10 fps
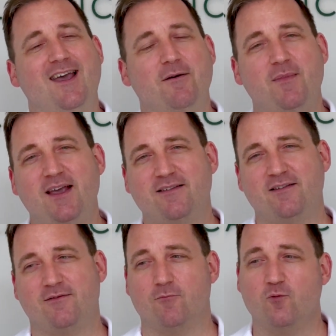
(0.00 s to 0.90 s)
It makes it
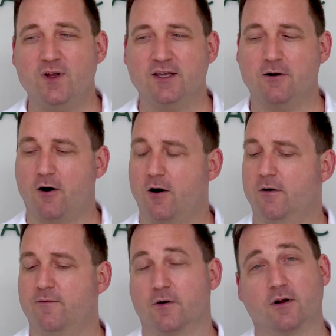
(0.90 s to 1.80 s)
really
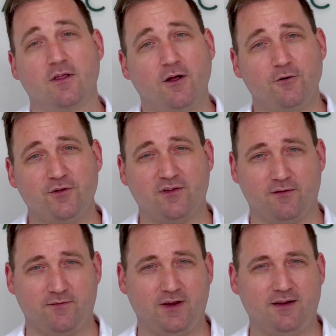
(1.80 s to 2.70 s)
hard for clothes to
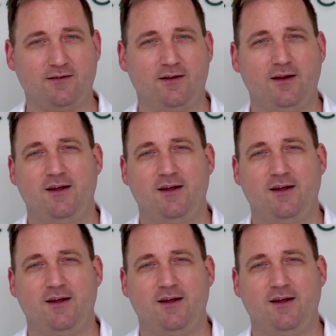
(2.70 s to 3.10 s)
fit.